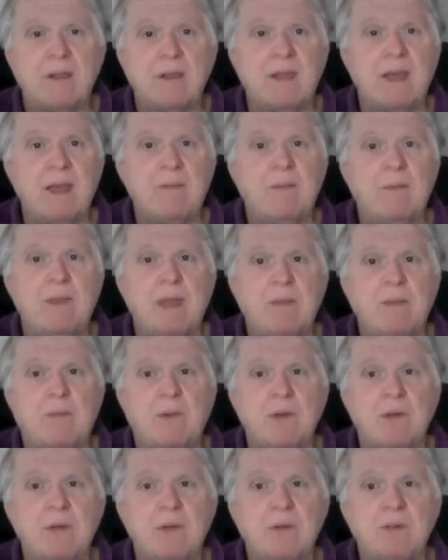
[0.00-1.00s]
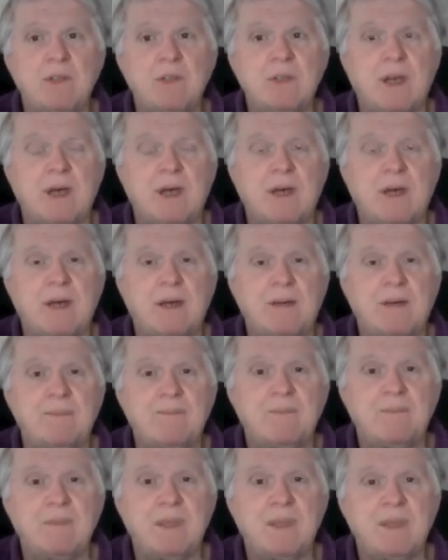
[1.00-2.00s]
They produce
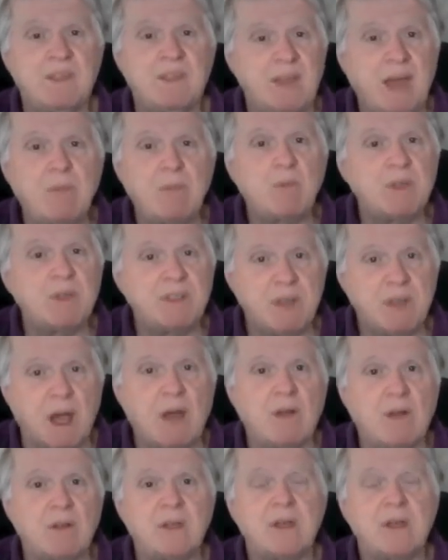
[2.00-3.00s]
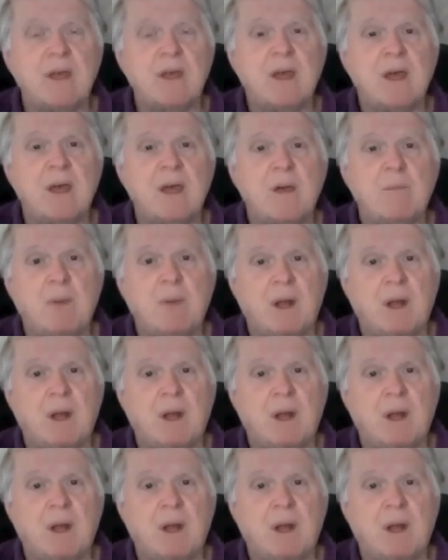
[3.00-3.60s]
the same result, but a